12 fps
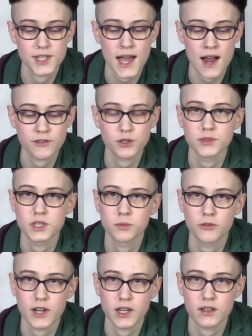after being
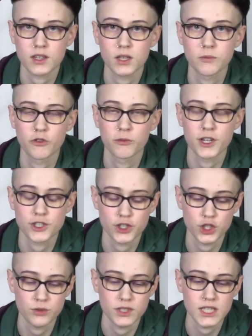provided the information
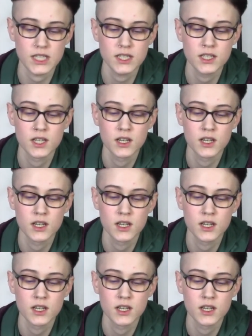you need